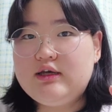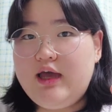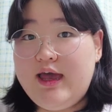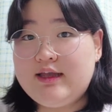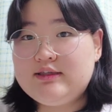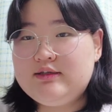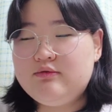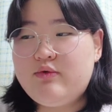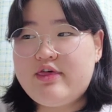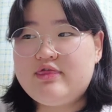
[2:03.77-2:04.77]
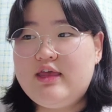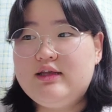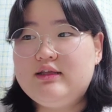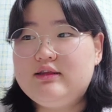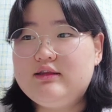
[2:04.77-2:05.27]
act with
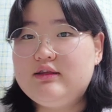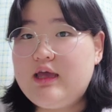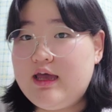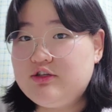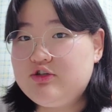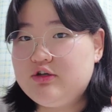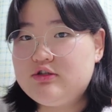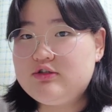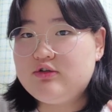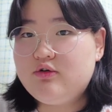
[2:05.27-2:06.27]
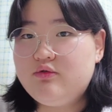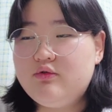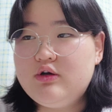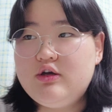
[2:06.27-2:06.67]
that etchant, so